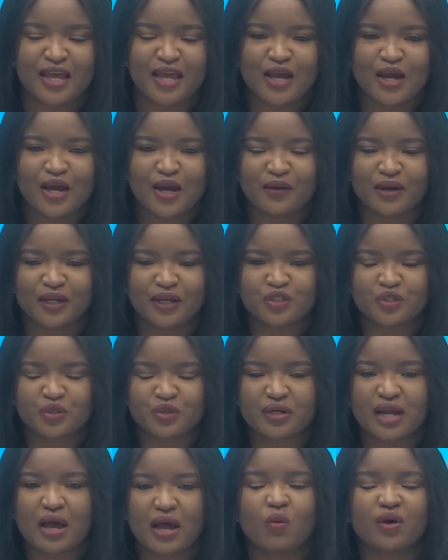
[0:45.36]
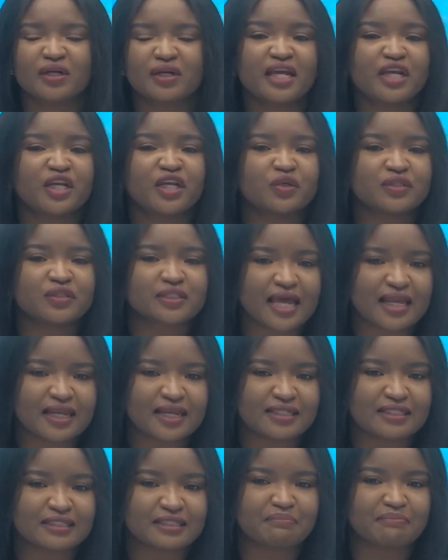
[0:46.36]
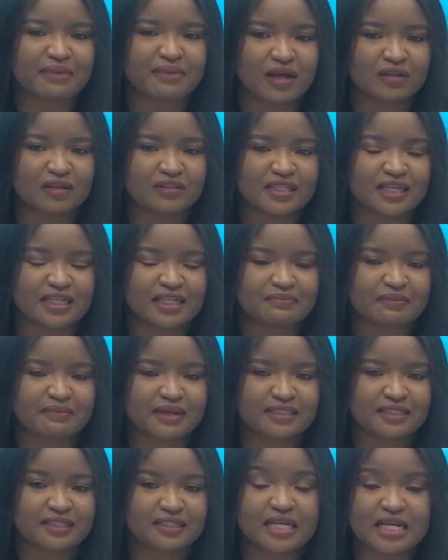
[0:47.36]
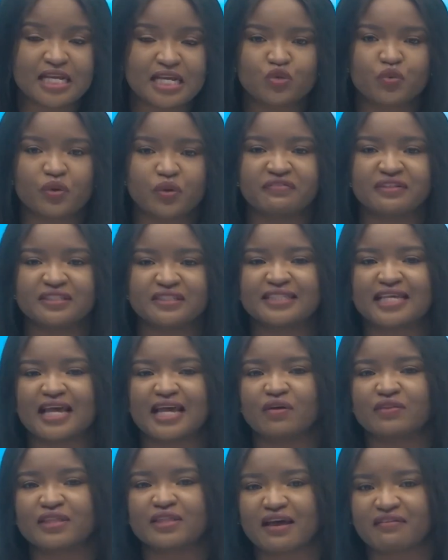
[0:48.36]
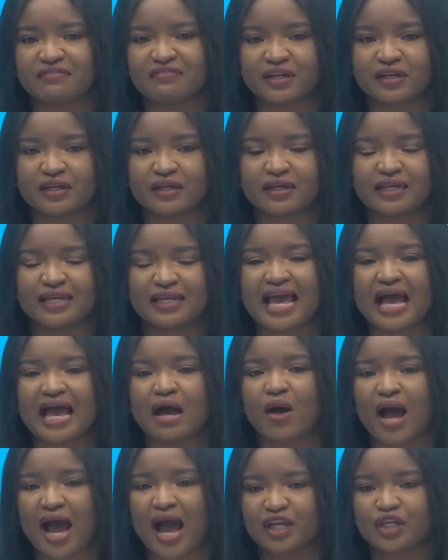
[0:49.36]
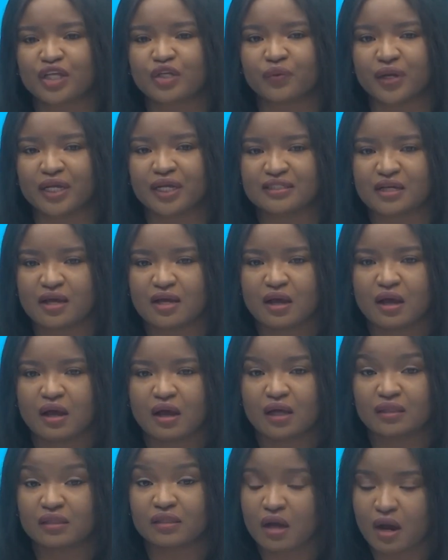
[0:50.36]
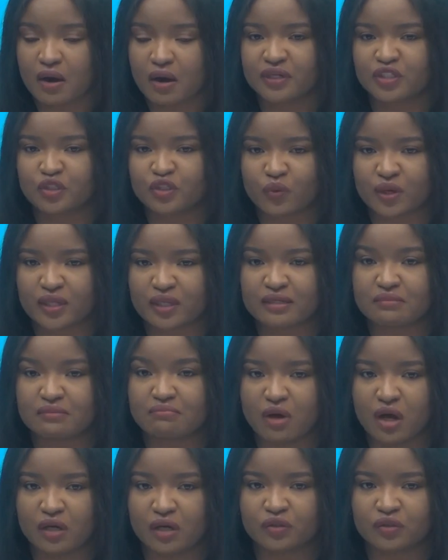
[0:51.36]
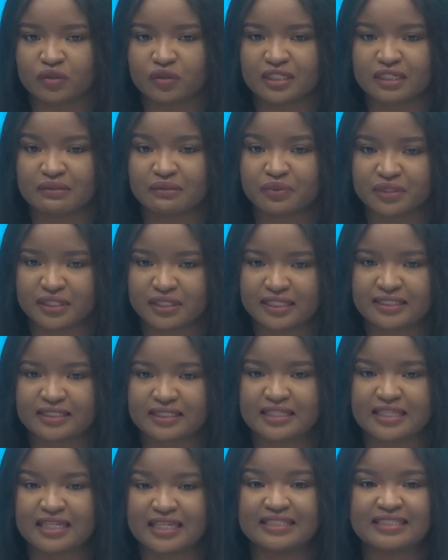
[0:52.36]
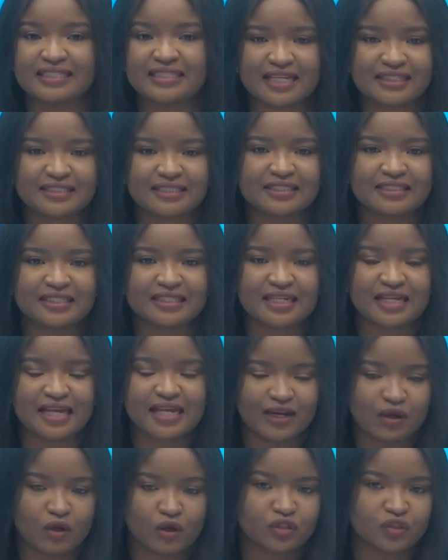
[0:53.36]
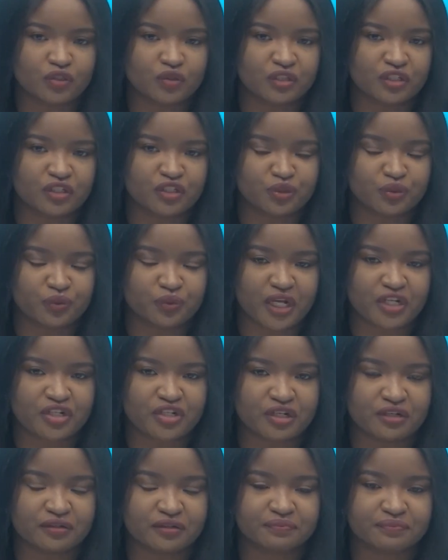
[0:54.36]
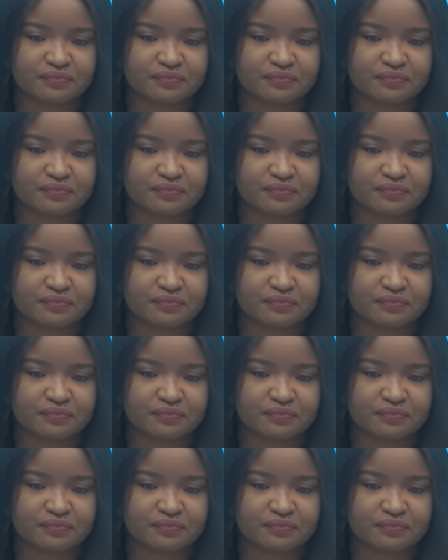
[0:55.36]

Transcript: All right, so now what can you tell us about the expected heat wave in South Africa, and how accurate are the current weather models in predicting the intensity and also the duration?